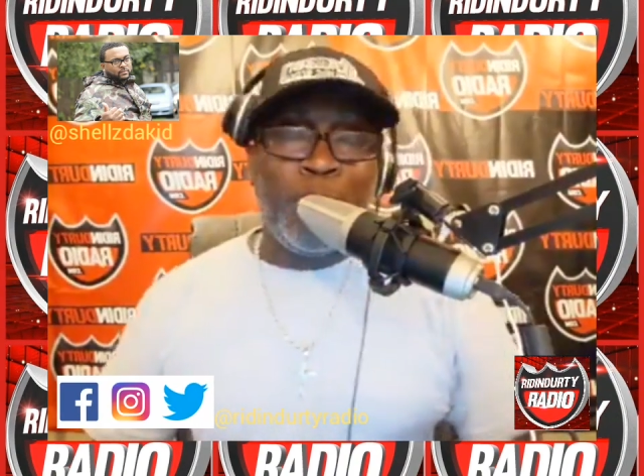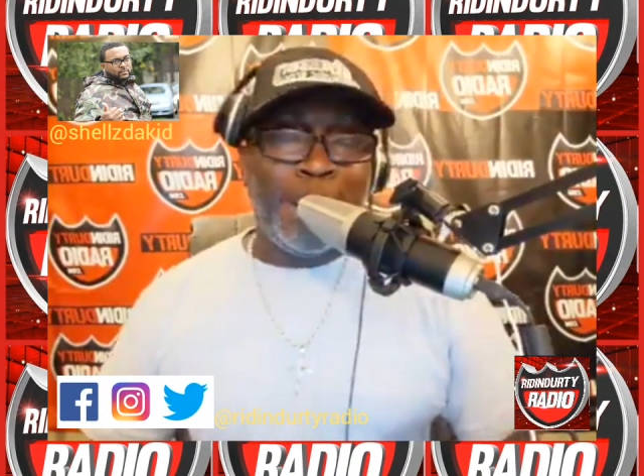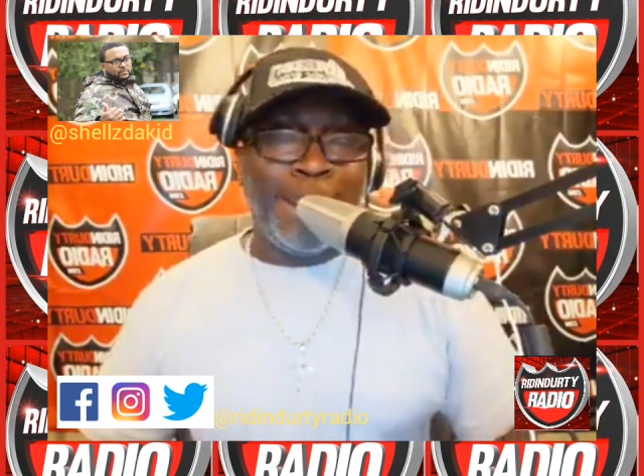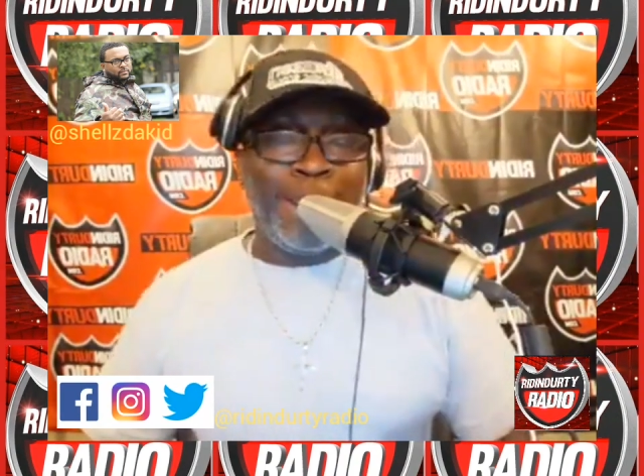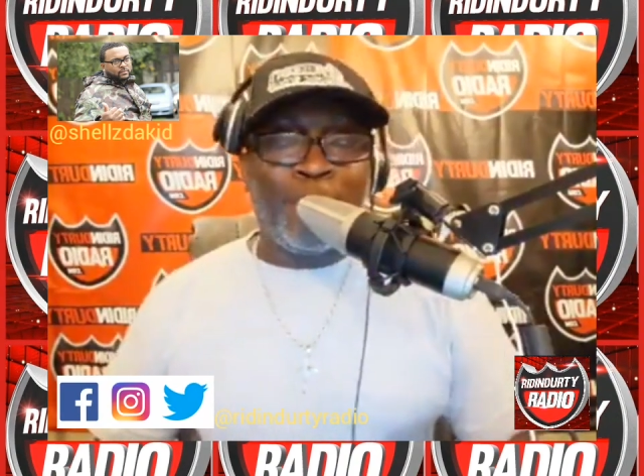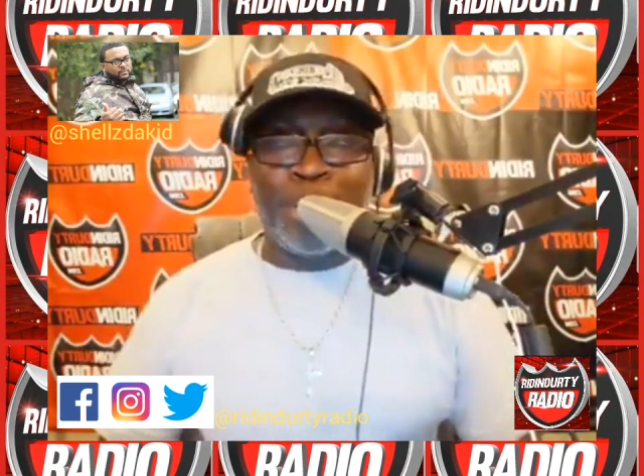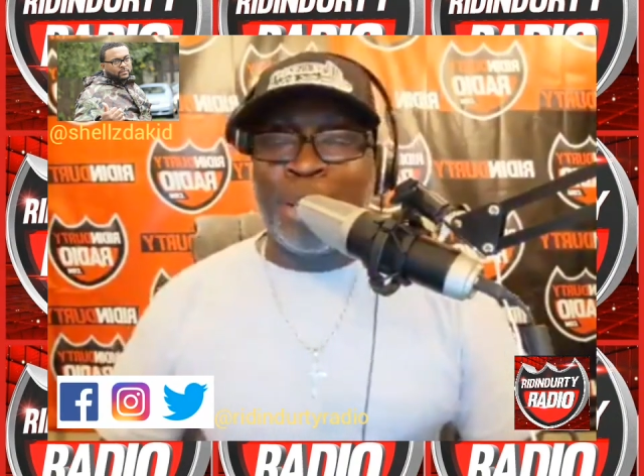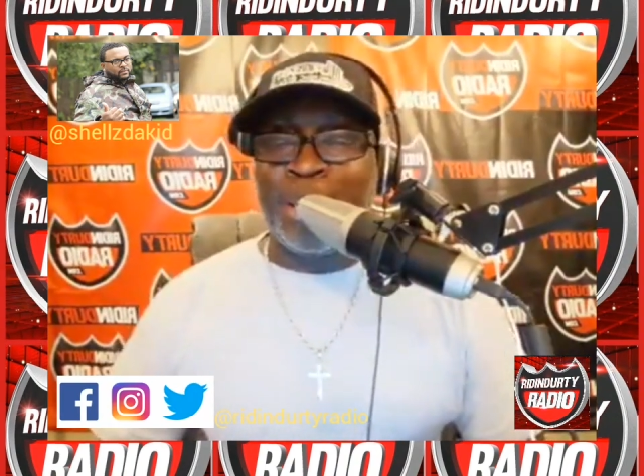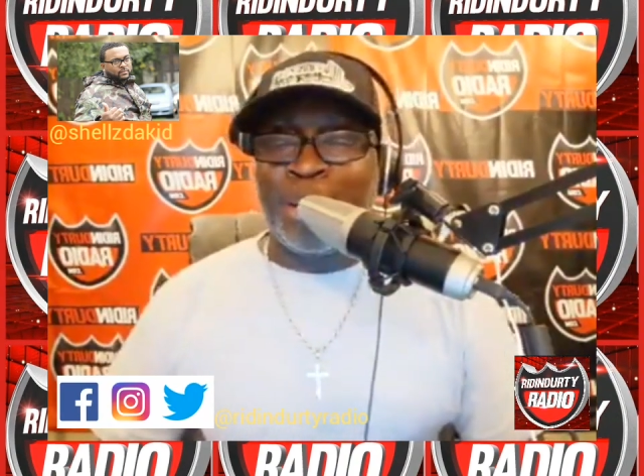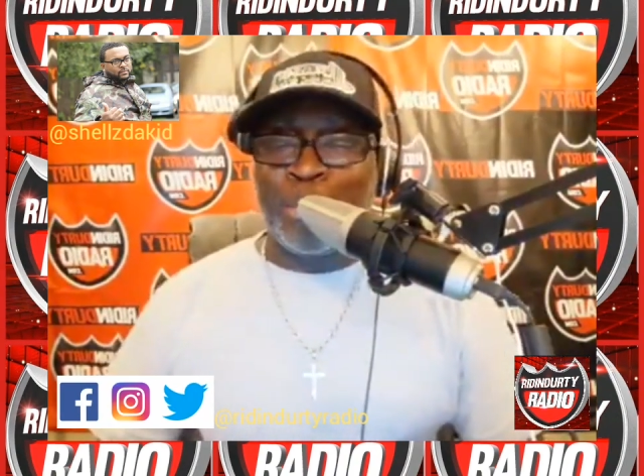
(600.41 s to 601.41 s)

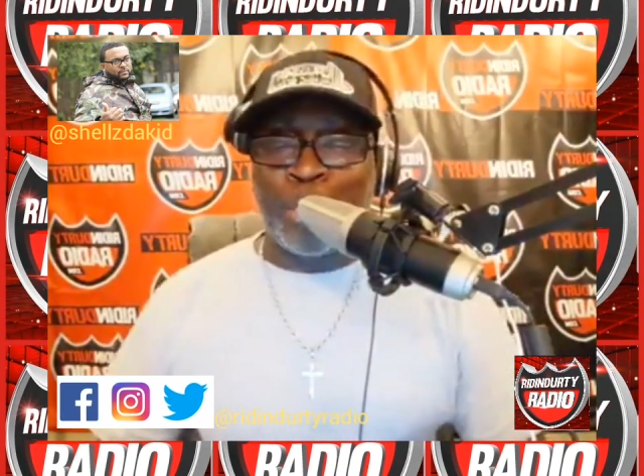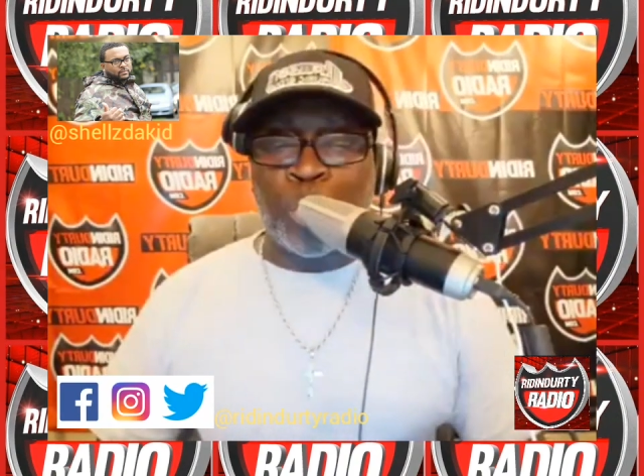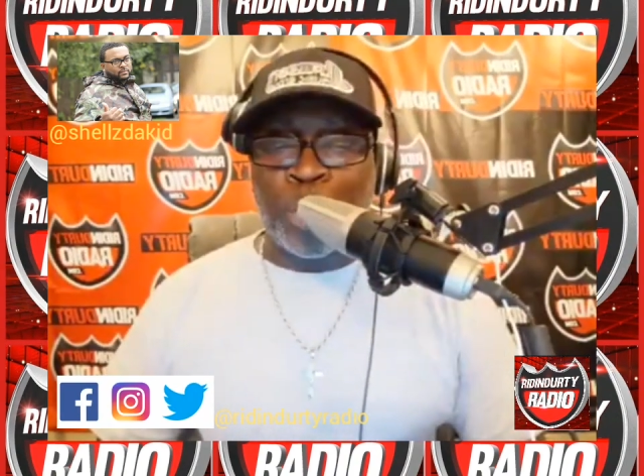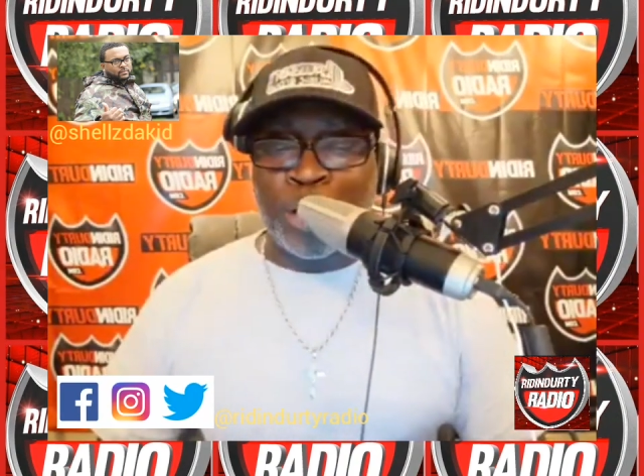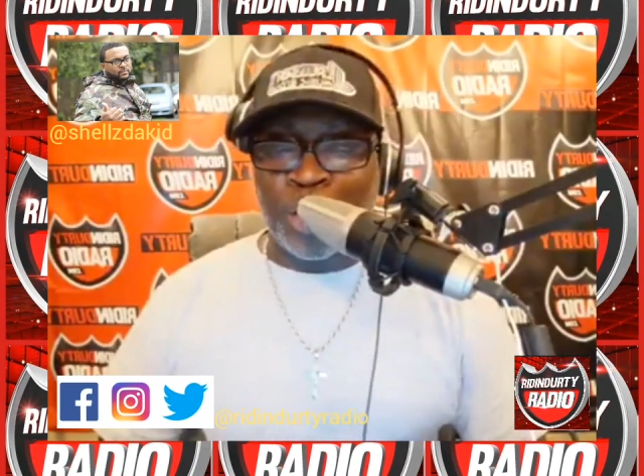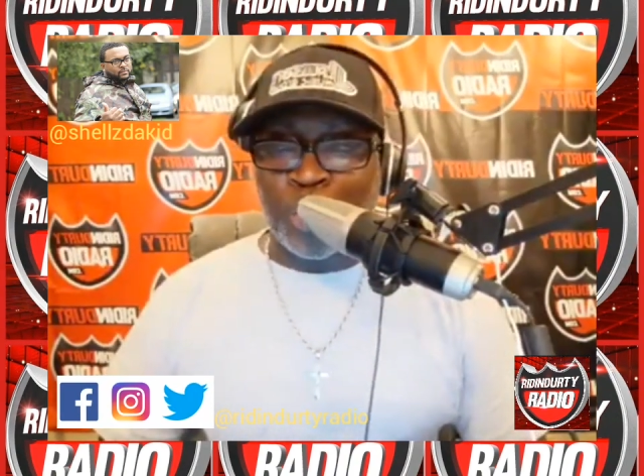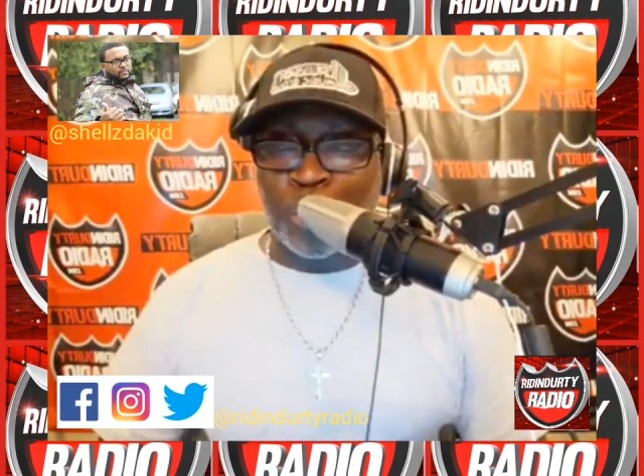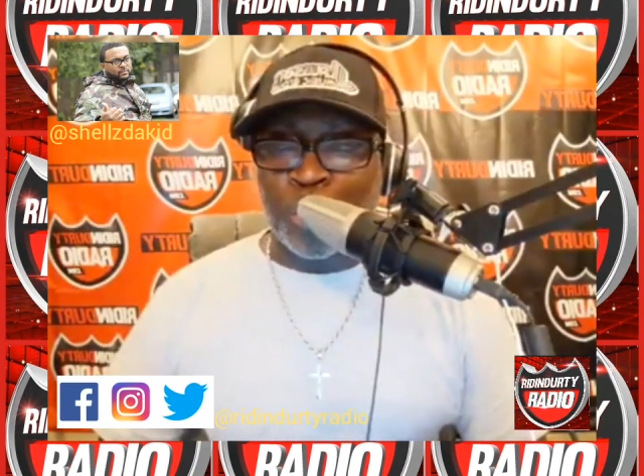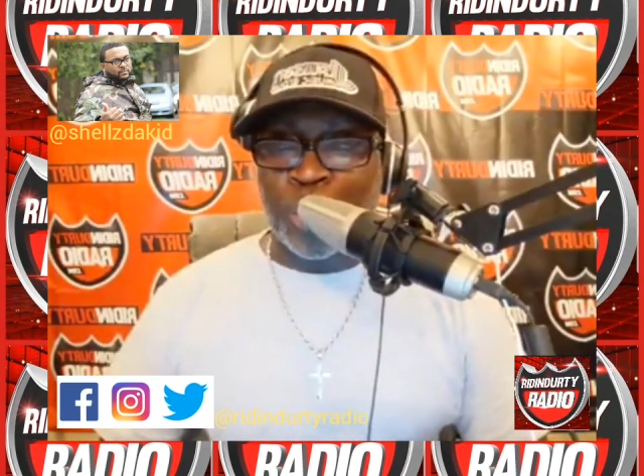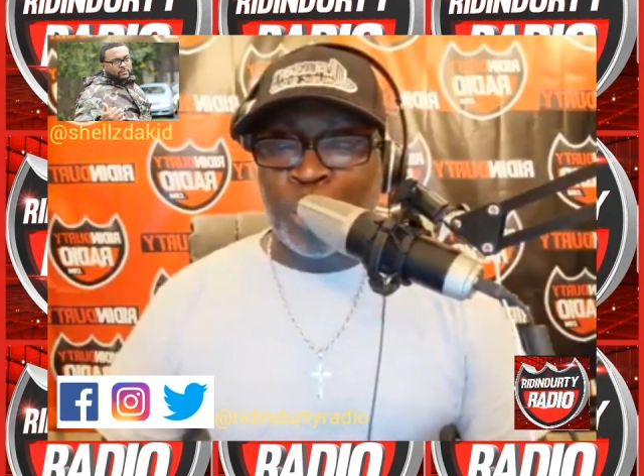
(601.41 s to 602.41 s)
independent recording
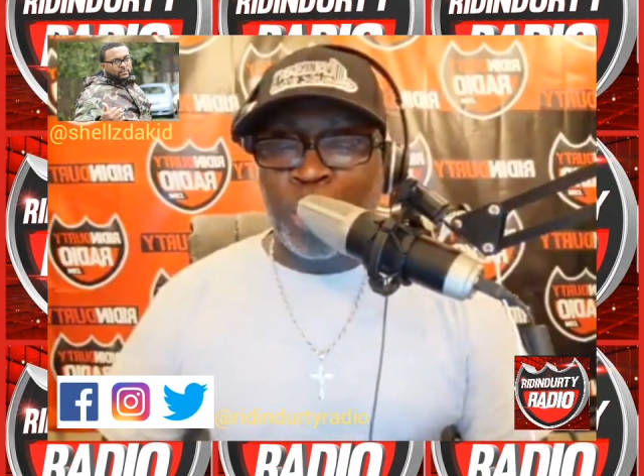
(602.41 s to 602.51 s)
career.